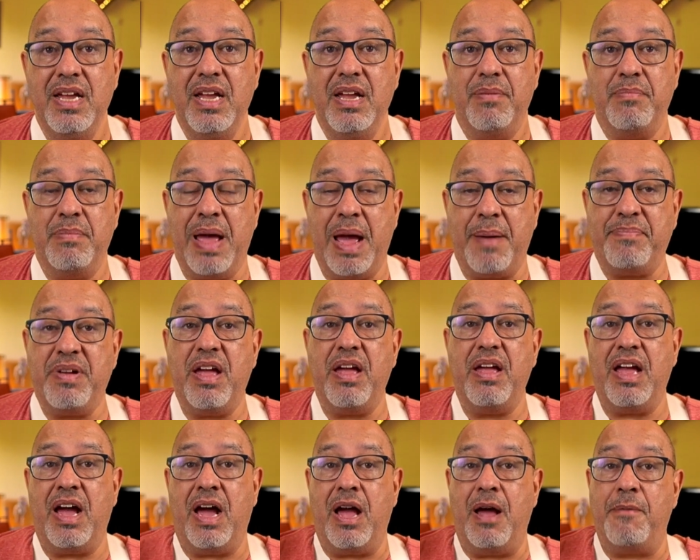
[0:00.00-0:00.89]
map
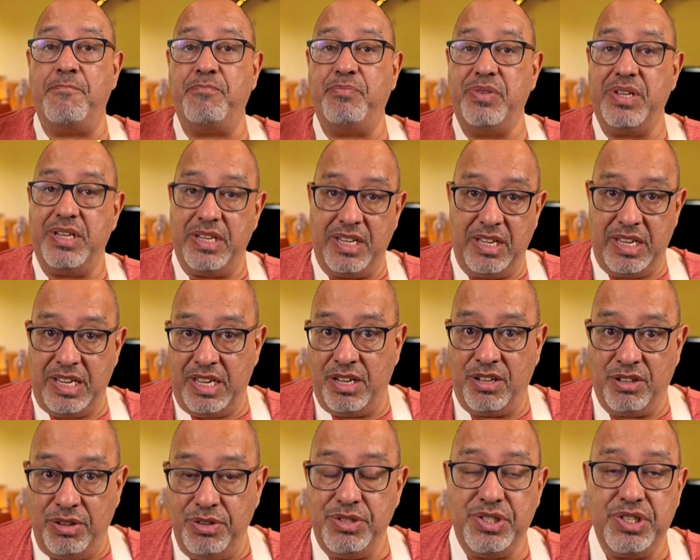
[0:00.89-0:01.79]

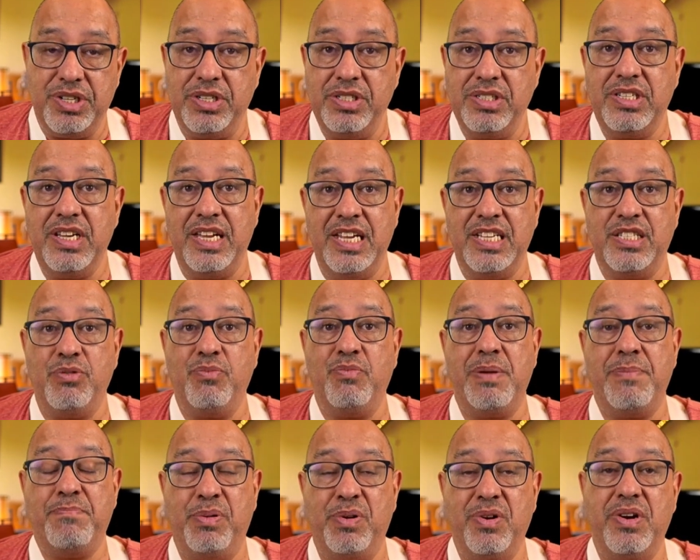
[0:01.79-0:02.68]
inclusions is
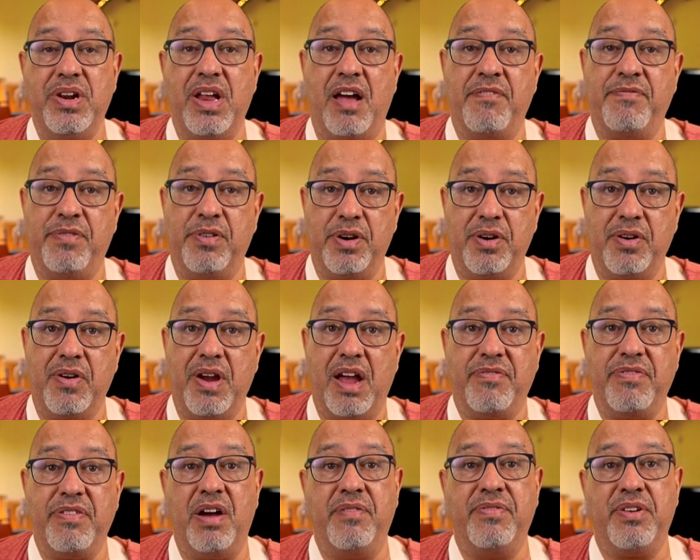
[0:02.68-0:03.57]
we put a
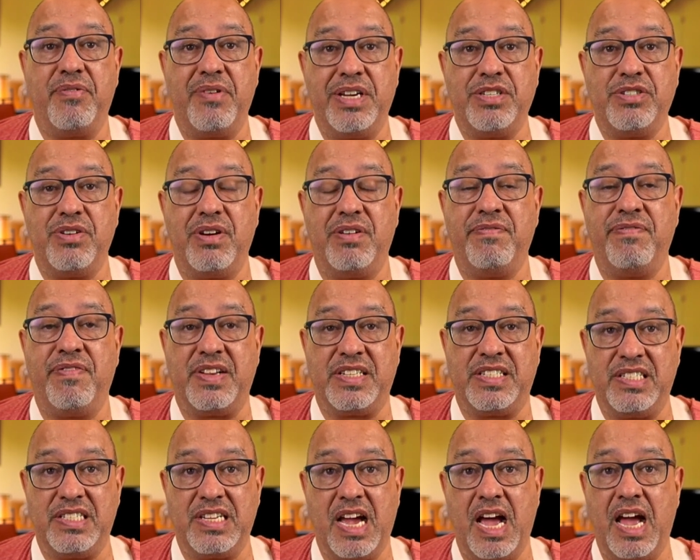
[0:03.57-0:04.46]
photograph of the restaurant
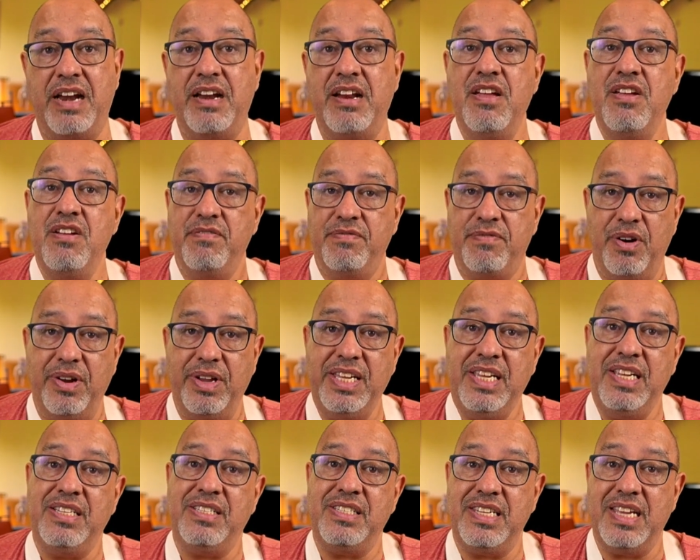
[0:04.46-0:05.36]
facade for
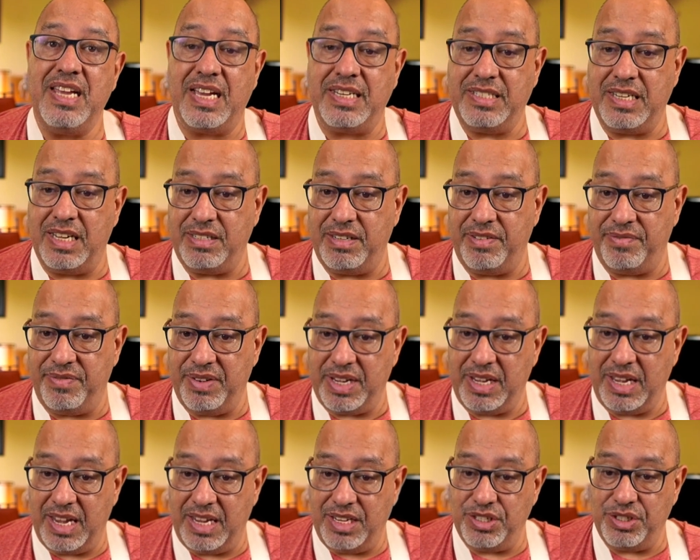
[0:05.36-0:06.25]
easy
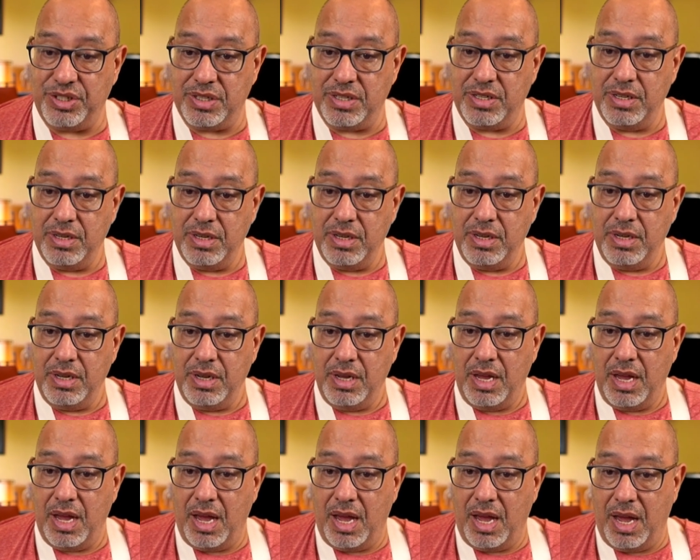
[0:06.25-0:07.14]
identification.
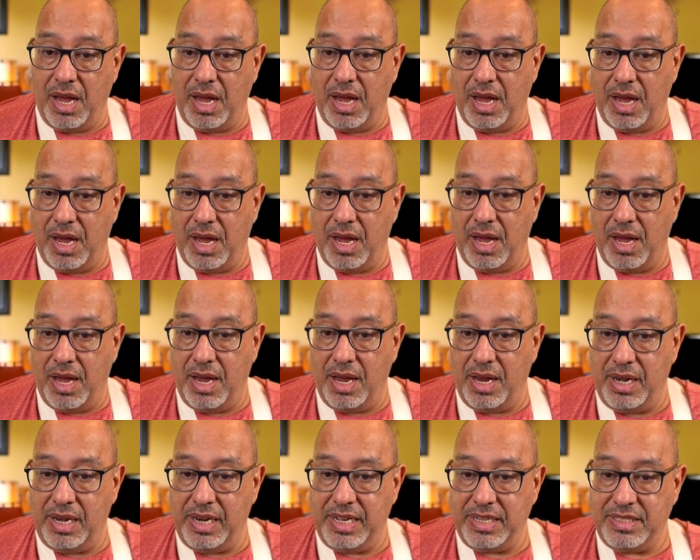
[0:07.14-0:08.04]

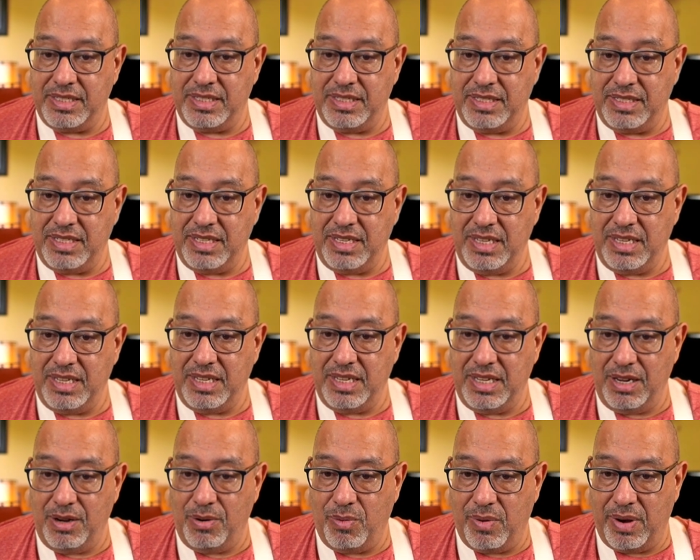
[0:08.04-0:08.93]
Let's
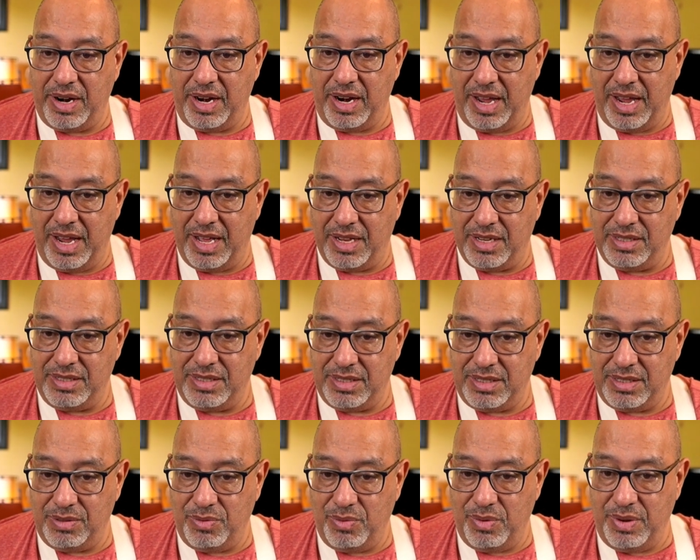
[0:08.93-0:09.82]
see what
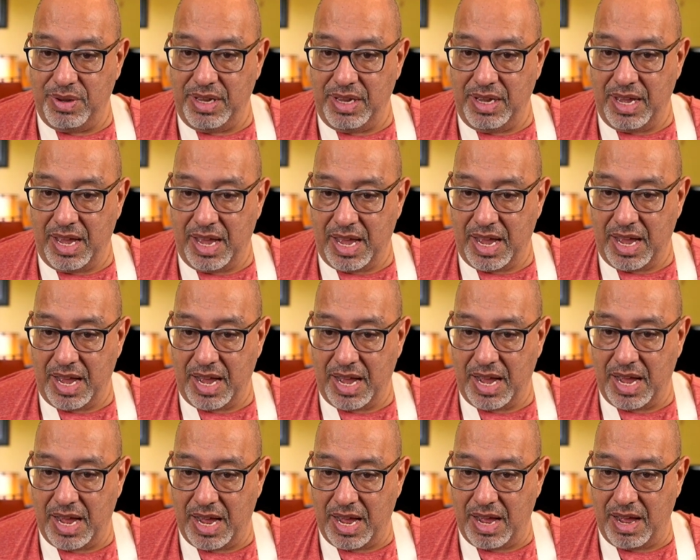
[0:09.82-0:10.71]
else we
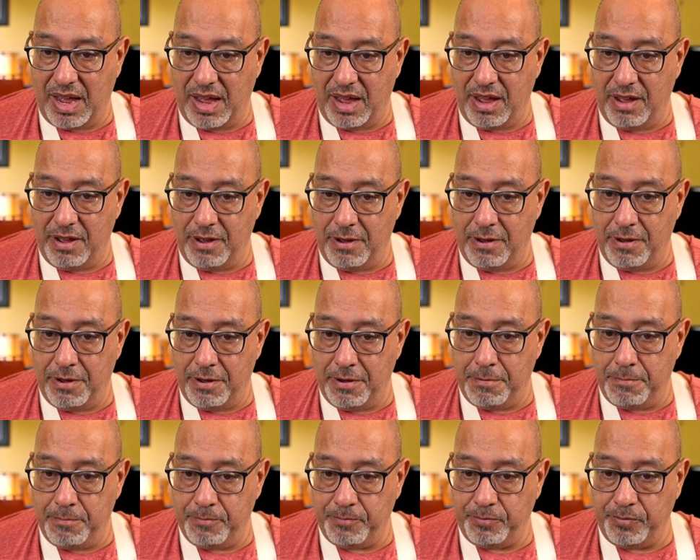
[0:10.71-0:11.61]
have.